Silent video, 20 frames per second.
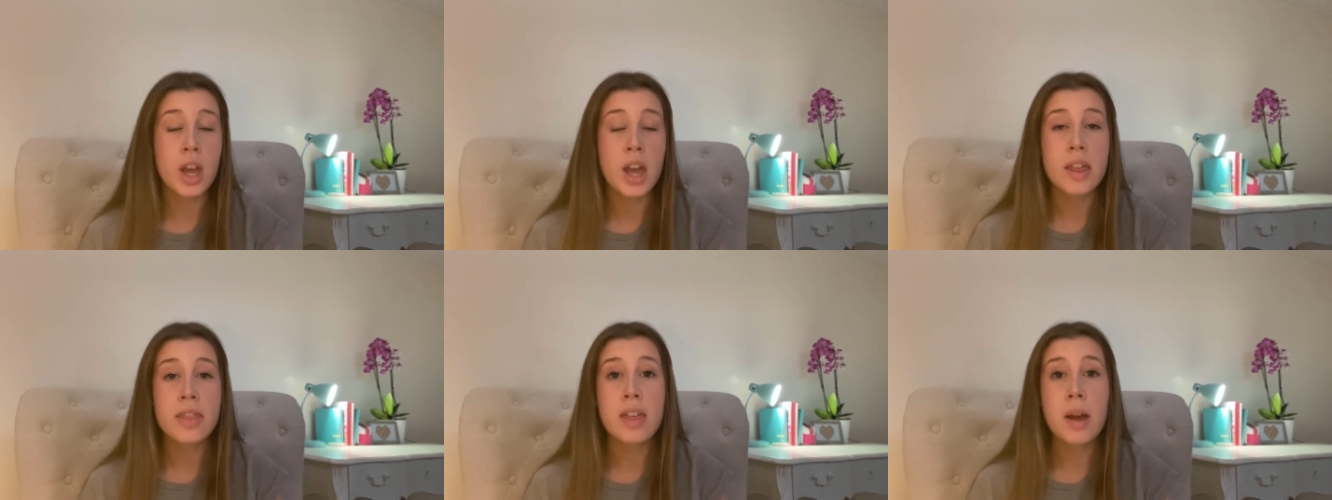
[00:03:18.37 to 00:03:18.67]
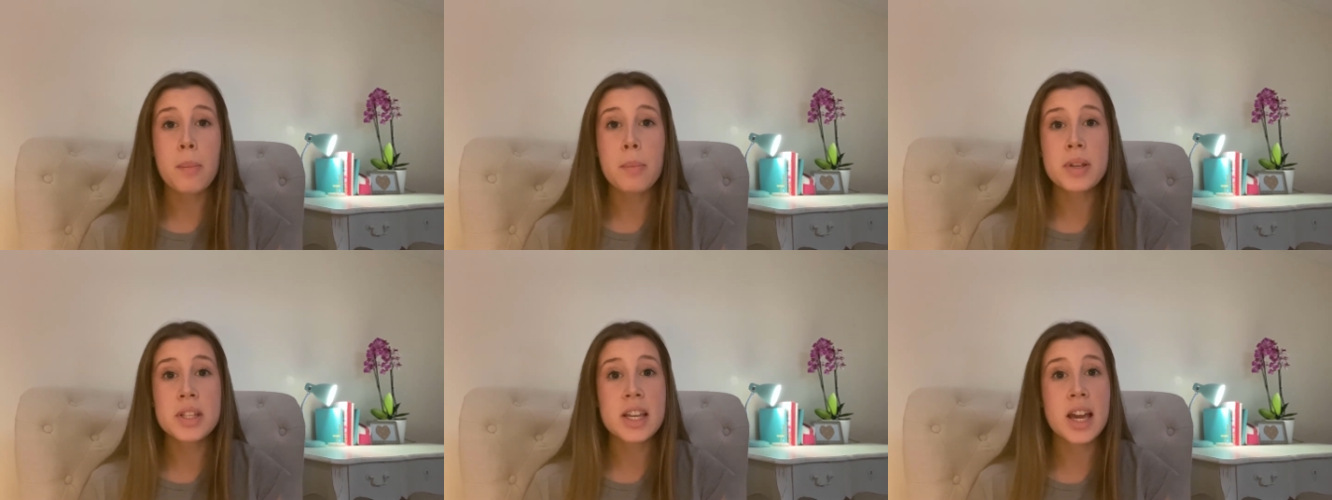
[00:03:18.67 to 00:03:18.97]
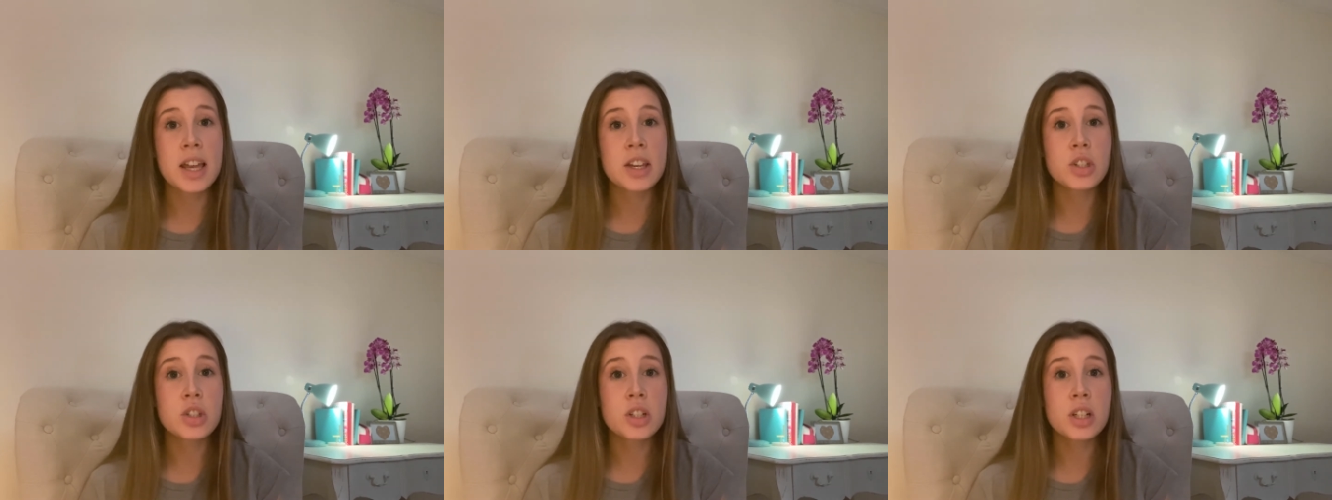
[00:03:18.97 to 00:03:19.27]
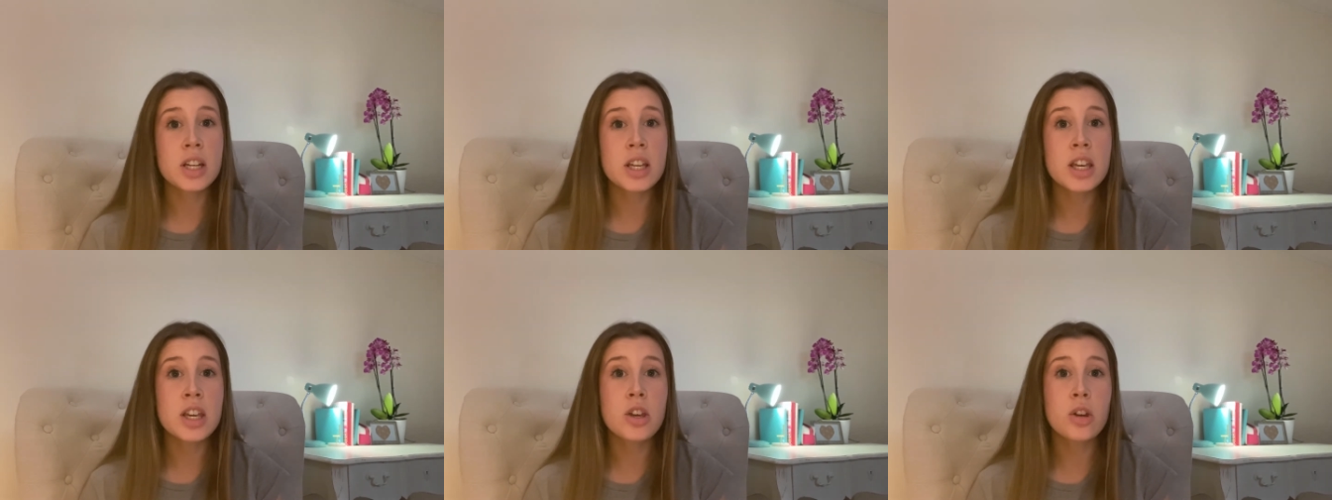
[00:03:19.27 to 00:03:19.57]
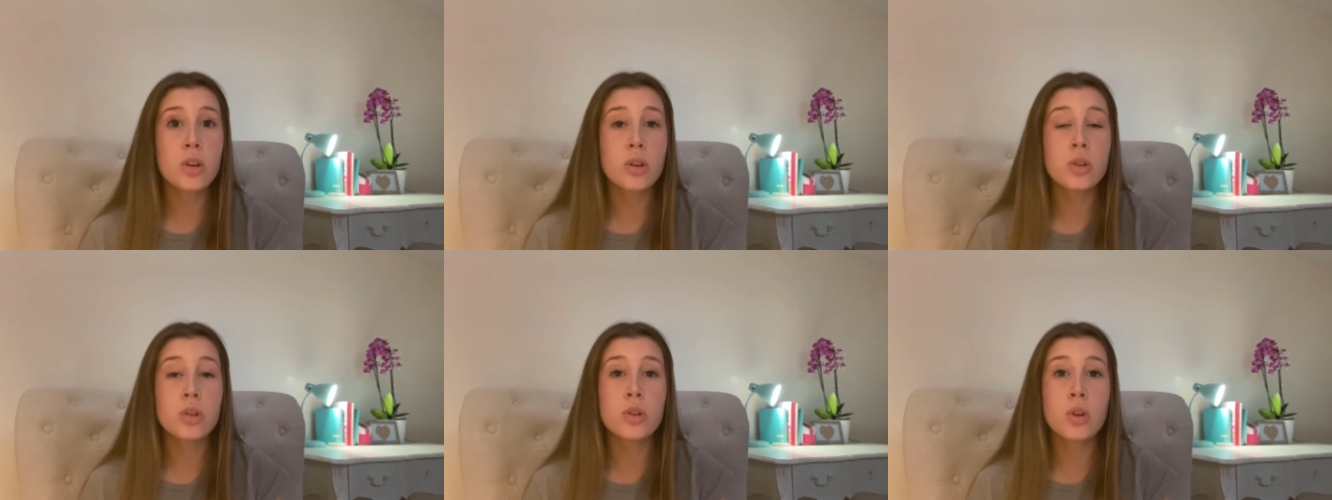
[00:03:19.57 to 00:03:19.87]
that potentially
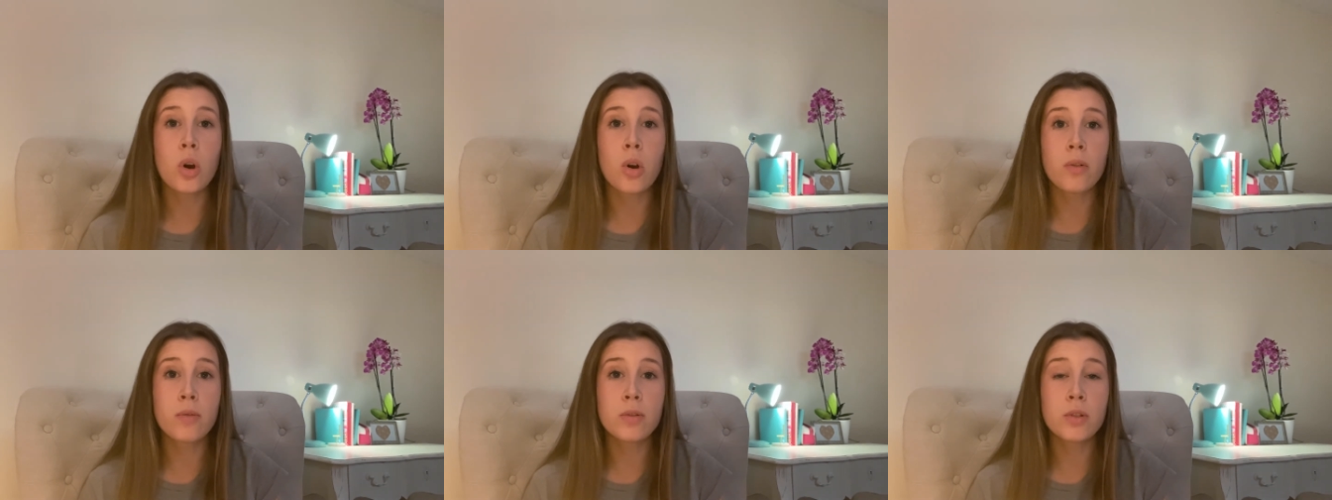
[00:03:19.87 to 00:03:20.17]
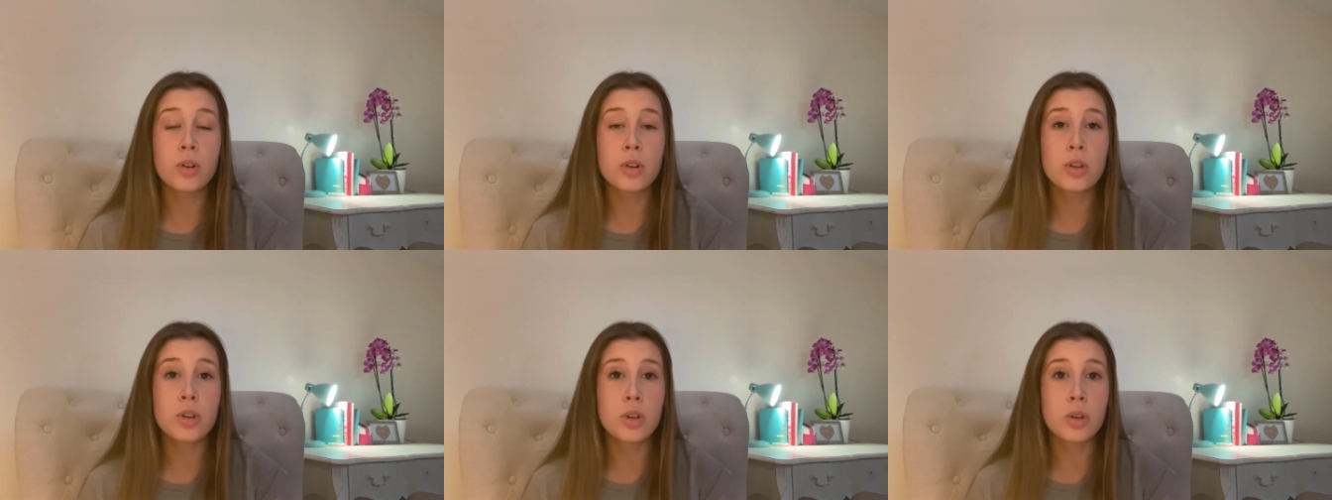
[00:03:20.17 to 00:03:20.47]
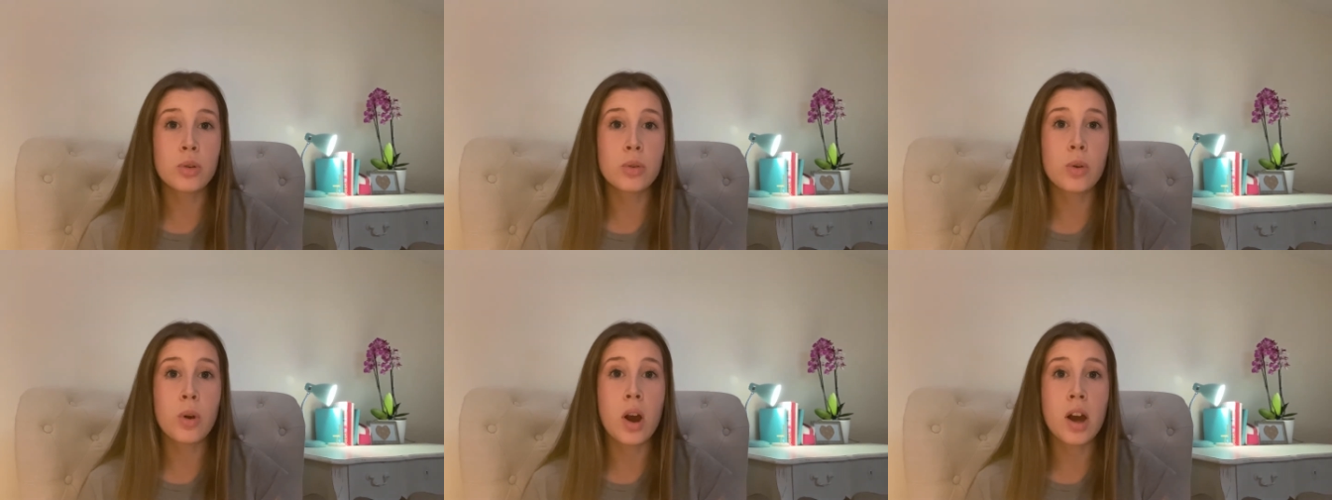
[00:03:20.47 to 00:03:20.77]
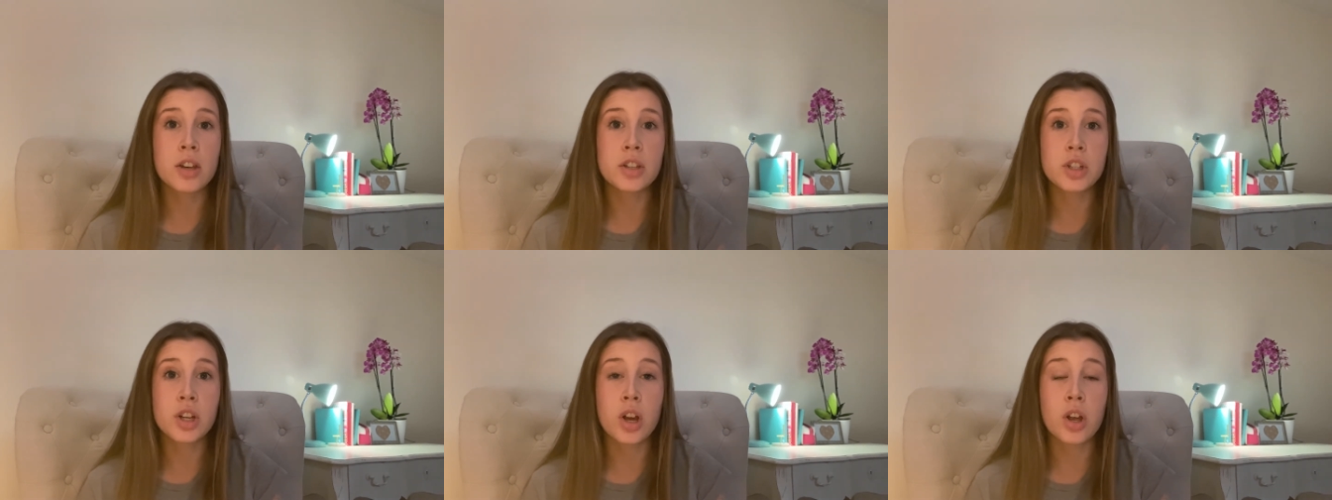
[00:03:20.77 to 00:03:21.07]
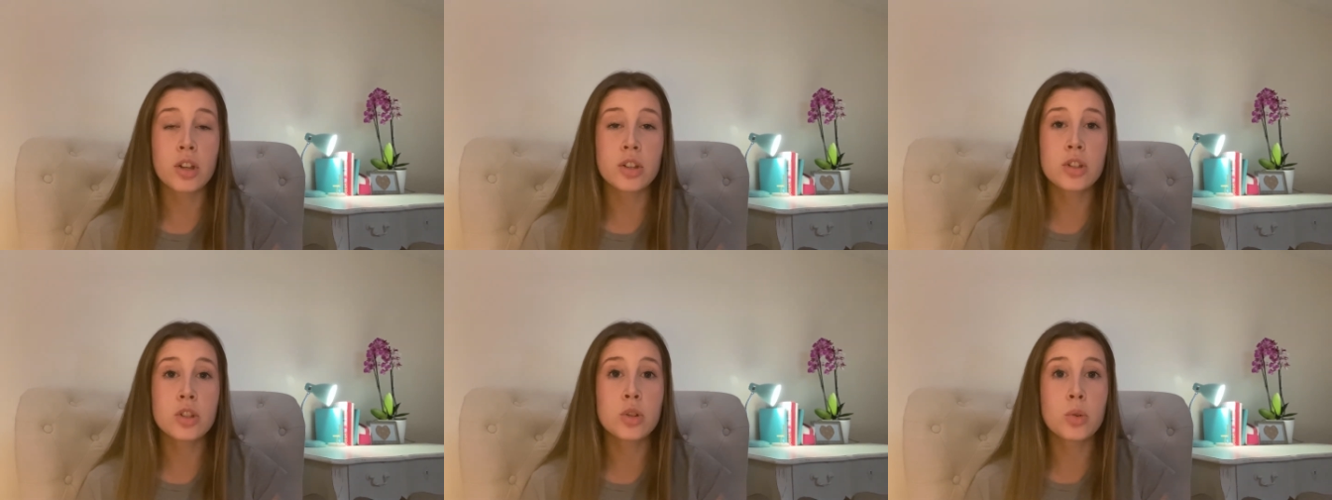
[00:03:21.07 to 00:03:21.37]
could offer you a
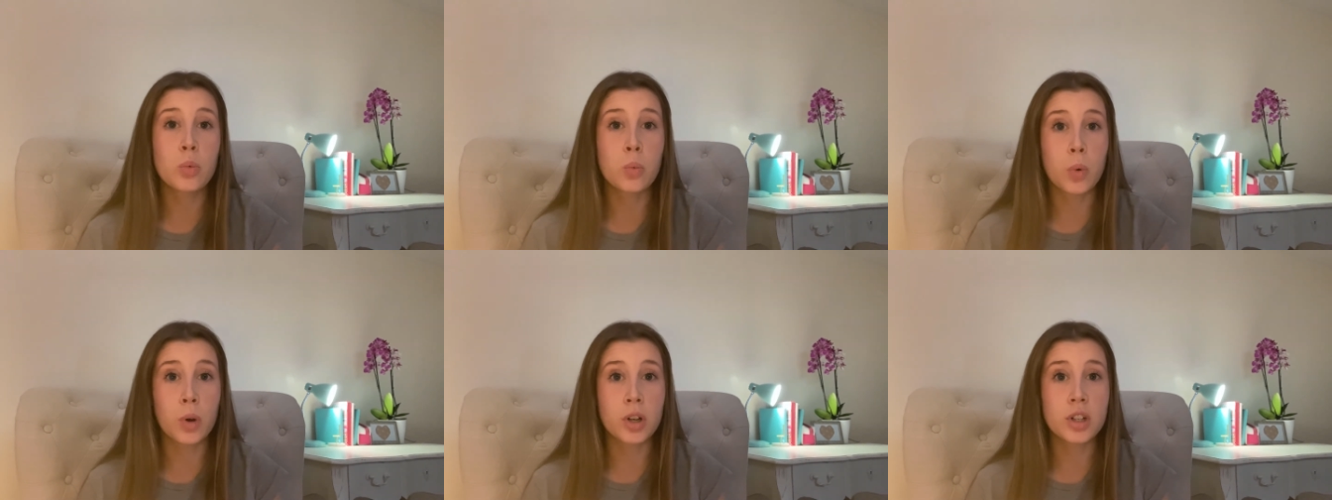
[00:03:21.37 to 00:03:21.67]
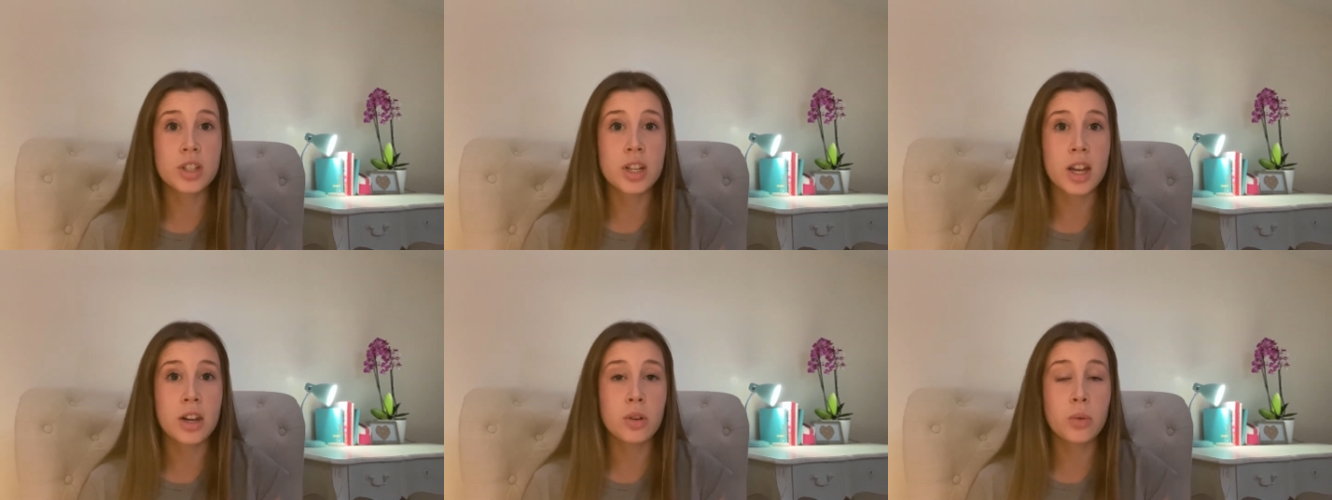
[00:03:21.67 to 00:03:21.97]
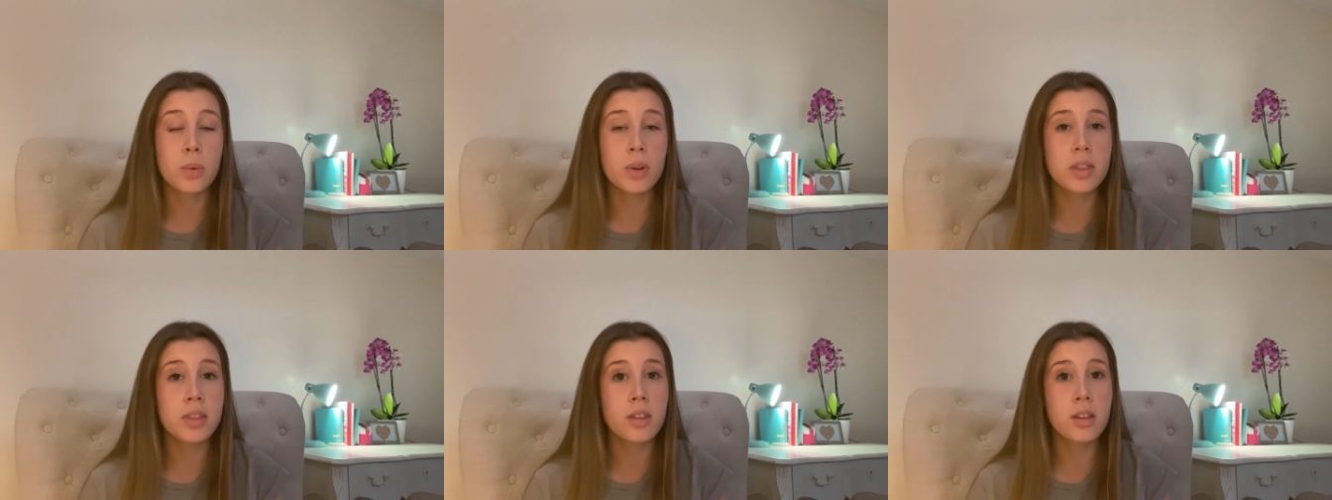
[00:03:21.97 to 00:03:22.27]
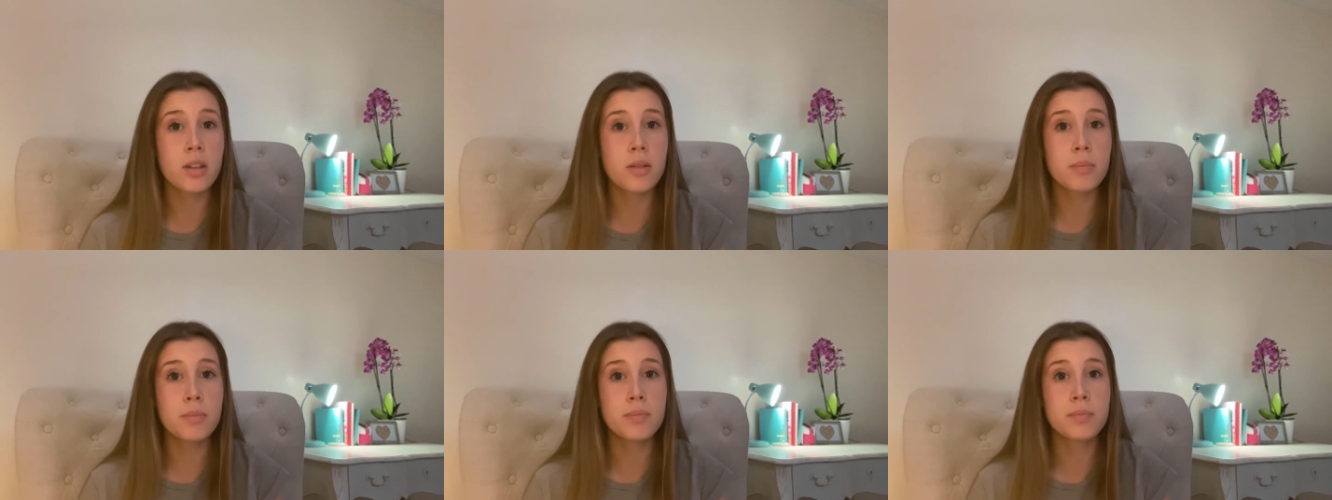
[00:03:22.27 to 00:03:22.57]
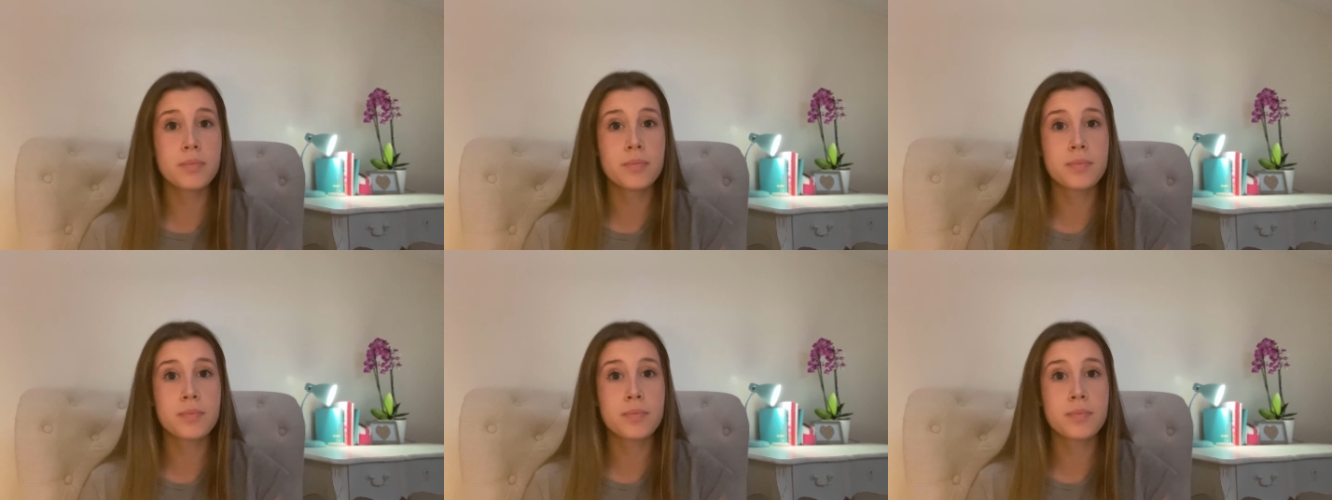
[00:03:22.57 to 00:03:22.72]
chance to work shadow with them.